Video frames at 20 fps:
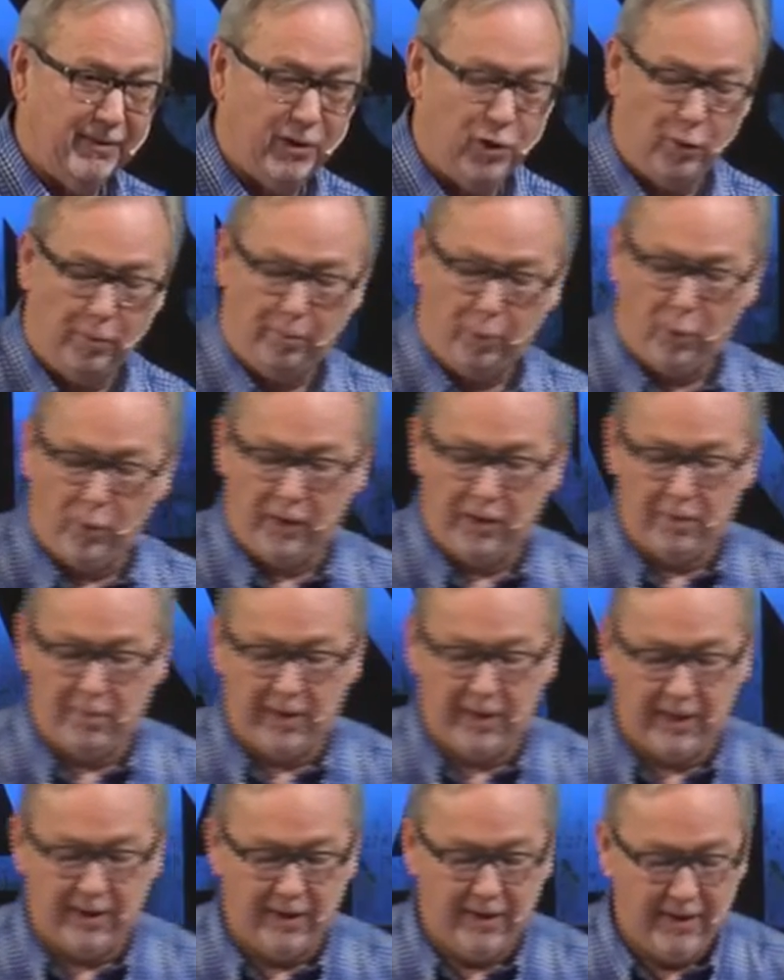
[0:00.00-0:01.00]
You're important to
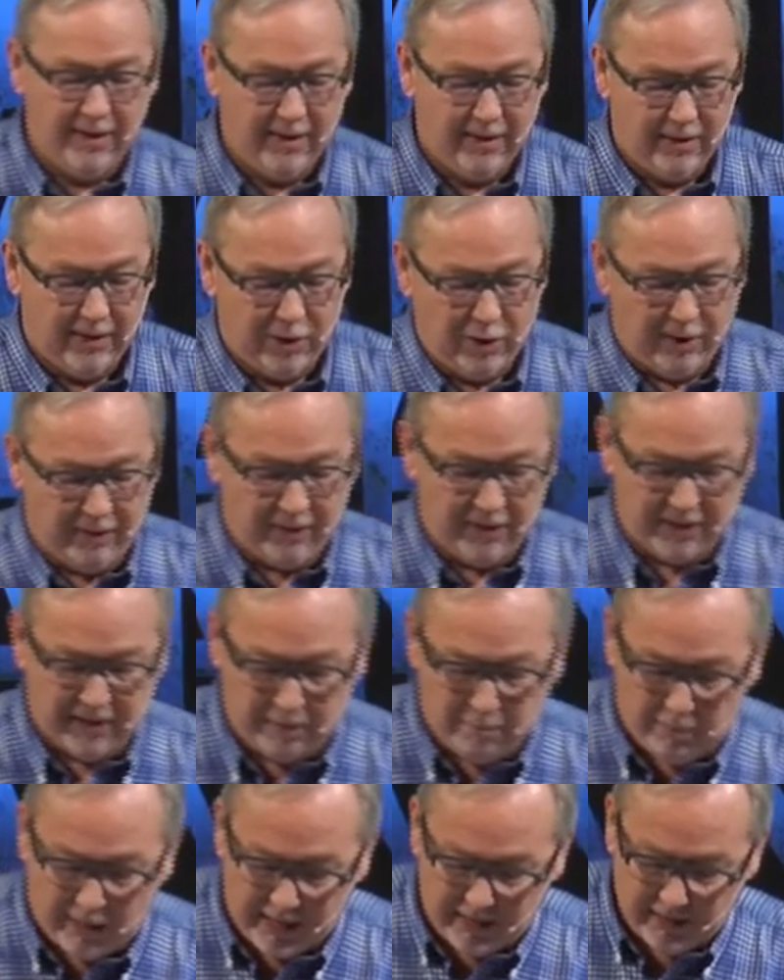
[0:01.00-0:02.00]
me. Do you have the
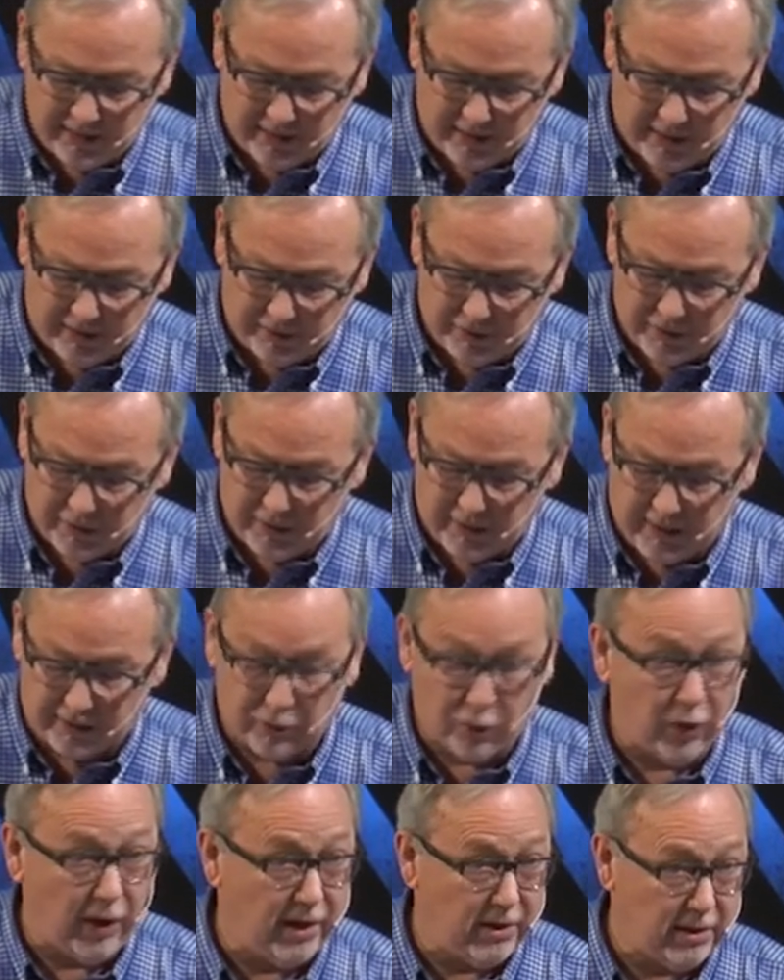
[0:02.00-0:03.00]
same mindset as,
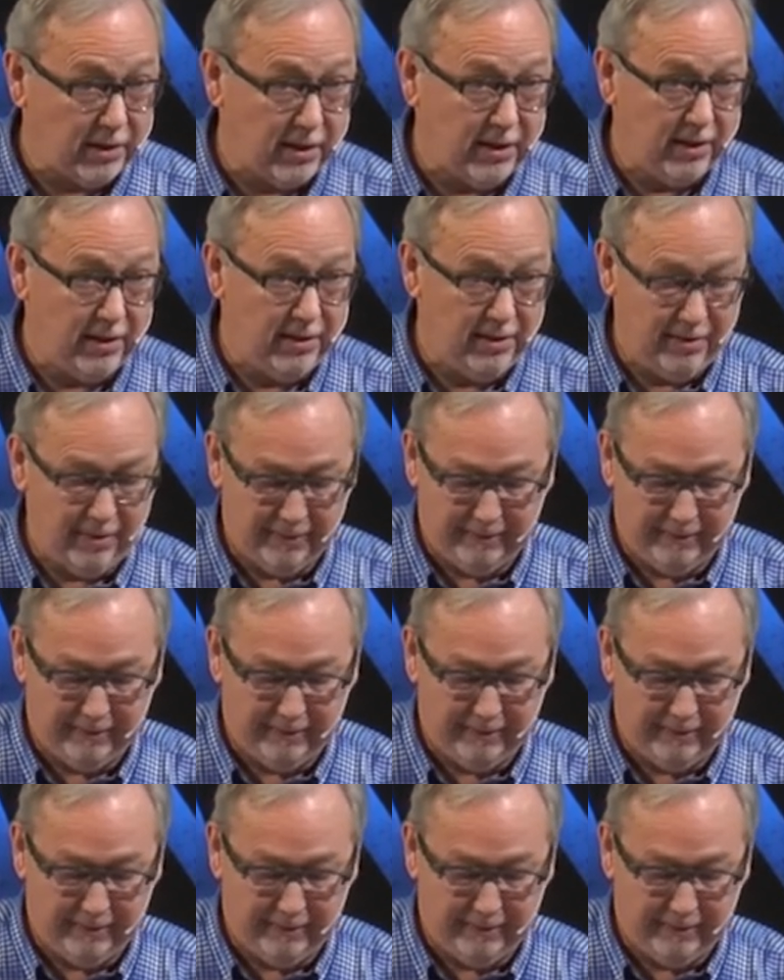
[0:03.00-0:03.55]
as Christ did?